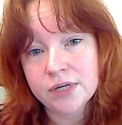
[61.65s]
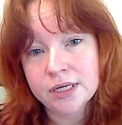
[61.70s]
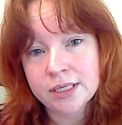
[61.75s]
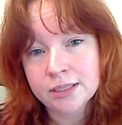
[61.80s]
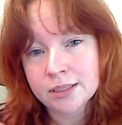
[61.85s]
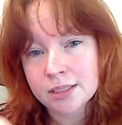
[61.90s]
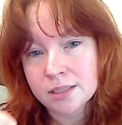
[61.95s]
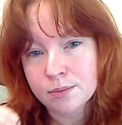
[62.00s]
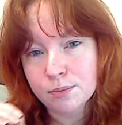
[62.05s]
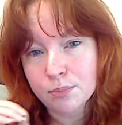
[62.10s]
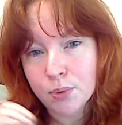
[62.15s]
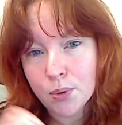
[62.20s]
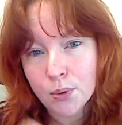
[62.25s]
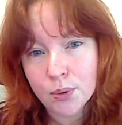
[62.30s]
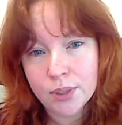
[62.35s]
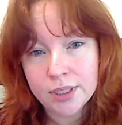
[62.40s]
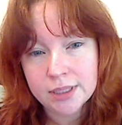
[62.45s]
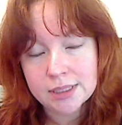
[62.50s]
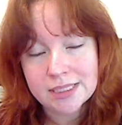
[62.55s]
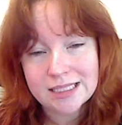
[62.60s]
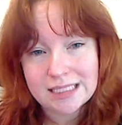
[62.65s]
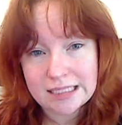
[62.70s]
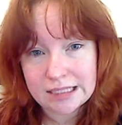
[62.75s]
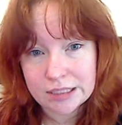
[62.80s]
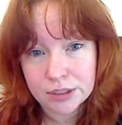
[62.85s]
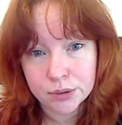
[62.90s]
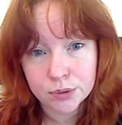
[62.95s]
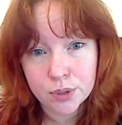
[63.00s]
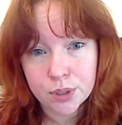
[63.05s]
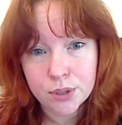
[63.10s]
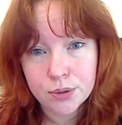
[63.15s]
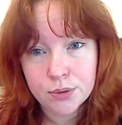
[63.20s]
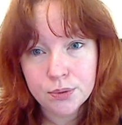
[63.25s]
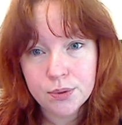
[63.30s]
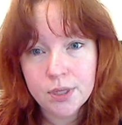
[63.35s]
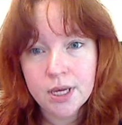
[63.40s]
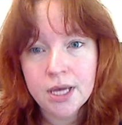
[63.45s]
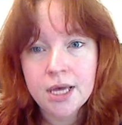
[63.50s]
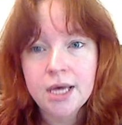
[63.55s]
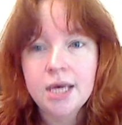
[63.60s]
ends in 0.0,
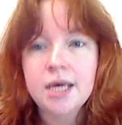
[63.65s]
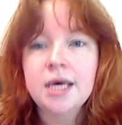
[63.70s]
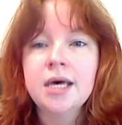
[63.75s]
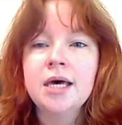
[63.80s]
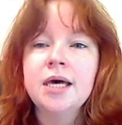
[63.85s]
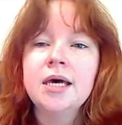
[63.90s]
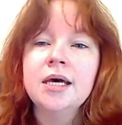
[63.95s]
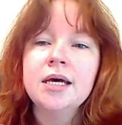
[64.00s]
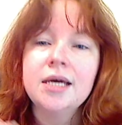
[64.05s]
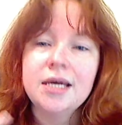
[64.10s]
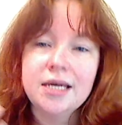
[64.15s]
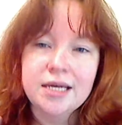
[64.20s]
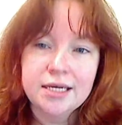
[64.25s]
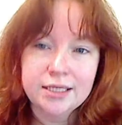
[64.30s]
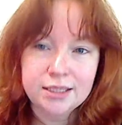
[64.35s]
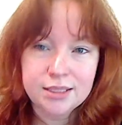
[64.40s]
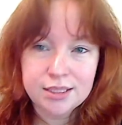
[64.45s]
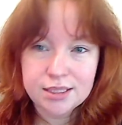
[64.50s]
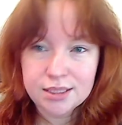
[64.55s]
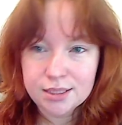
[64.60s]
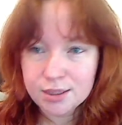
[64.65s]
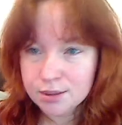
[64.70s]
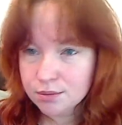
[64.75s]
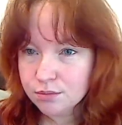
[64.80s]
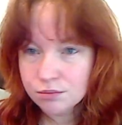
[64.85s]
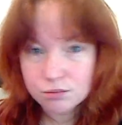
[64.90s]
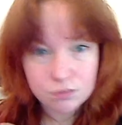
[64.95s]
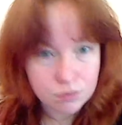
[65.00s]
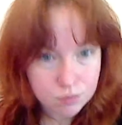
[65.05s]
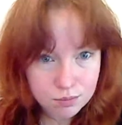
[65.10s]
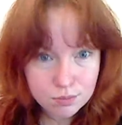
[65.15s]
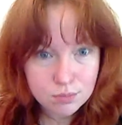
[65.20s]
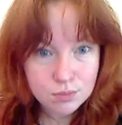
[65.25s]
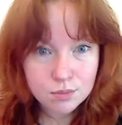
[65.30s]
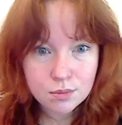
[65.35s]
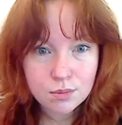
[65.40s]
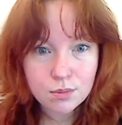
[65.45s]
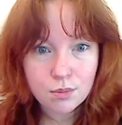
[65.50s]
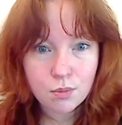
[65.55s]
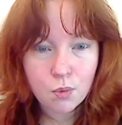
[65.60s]
it's
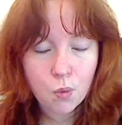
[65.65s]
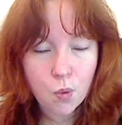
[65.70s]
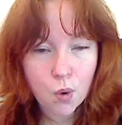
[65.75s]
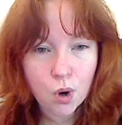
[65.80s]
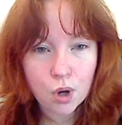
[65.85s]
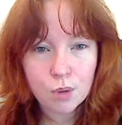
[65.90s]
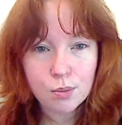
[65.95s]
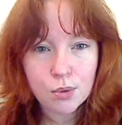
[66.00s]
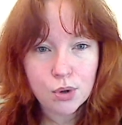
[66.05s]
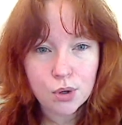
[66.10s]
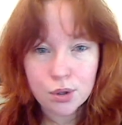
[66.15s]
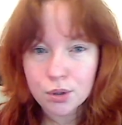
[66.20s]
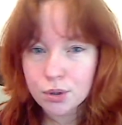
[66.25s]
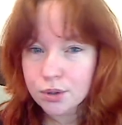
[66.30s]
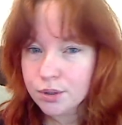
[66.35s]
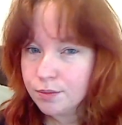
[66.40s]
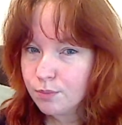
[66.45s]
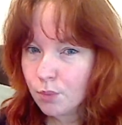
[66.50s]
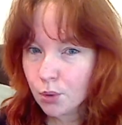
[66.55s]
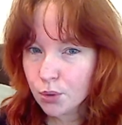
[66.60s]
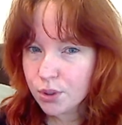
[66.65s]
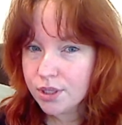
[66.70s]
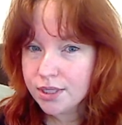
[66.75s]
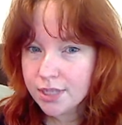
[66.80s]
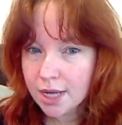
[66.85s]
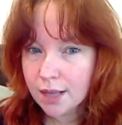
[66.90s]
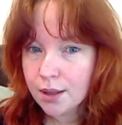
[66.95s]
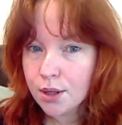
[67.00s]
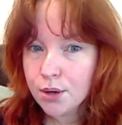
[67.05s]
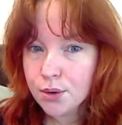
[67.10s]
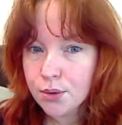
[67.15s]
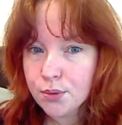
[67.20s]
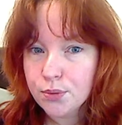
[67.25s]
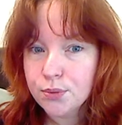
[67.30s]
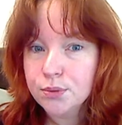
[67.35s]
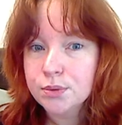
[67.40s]
warmer, more yellow-based